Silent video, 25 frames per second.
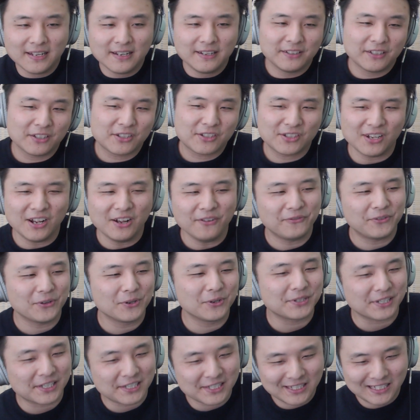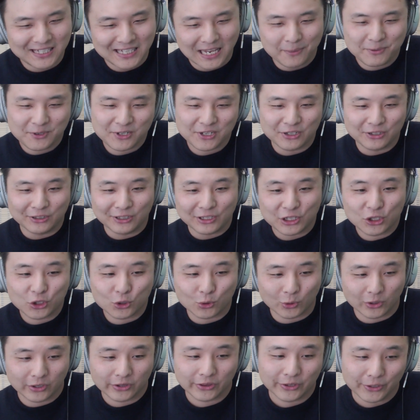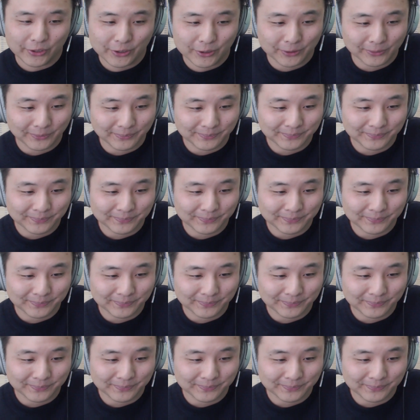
The song feels exceptionally short though.